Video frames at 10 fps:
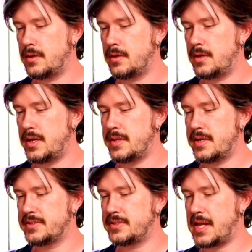and
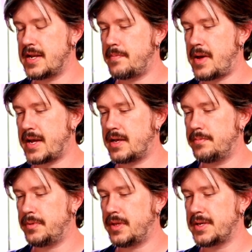then slide it back in
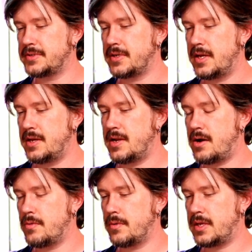place.
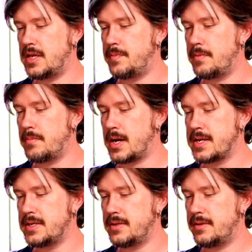Now keep in
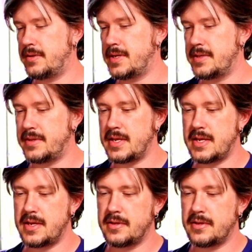mind that the